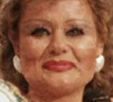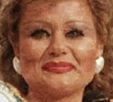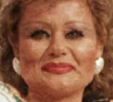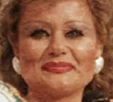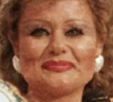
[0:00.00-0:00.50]

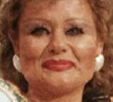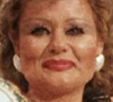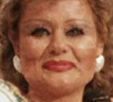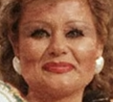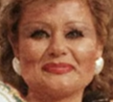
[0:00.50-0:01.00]

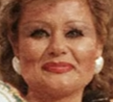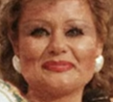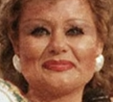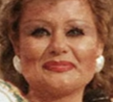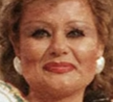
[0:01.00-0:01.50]

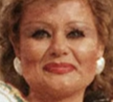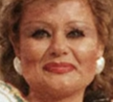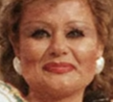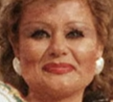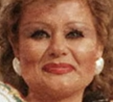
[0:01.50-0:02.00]

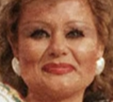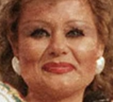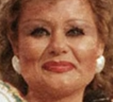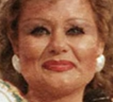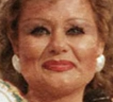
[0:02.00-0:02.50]

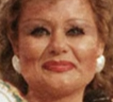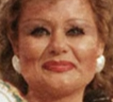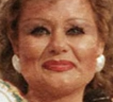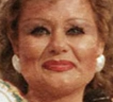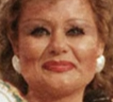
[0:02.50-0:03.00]

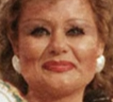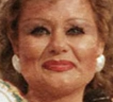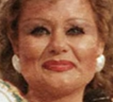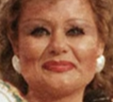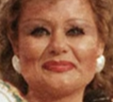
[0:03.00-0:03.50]

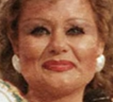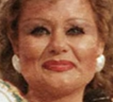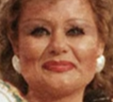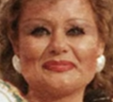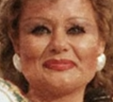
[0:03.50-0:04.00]

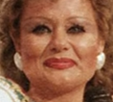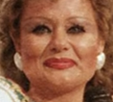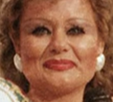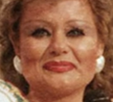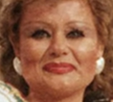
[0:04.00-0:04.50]

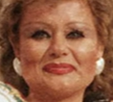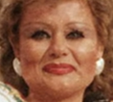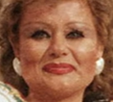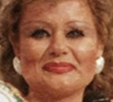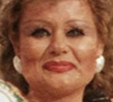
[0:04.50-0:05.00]

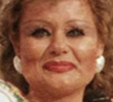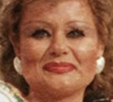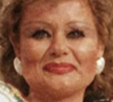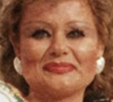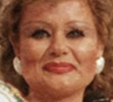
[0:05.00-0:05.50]

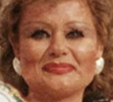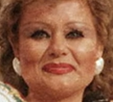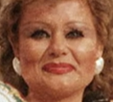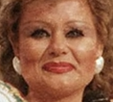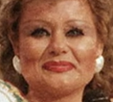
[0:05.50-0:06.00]
The person shown says nothing.